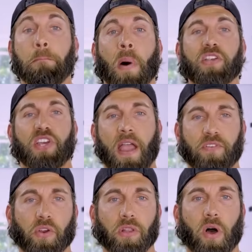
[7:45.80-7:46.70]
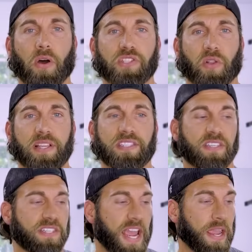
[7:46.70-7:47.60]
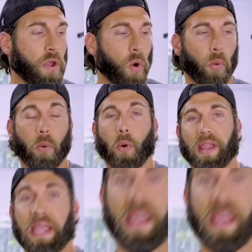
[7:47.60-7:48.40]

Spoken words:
much heavier load. So let's just say we're working